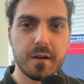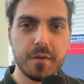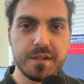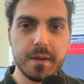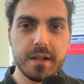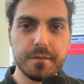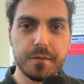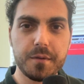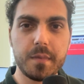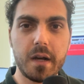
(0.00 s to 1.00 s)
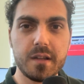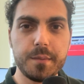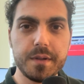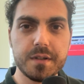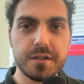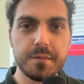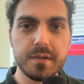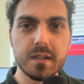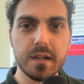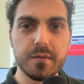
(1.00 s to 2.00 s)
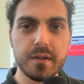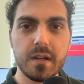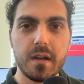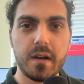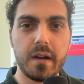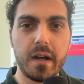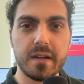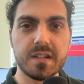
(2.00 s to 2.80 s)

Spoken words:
Once we confirm how the music should be delivered, I ask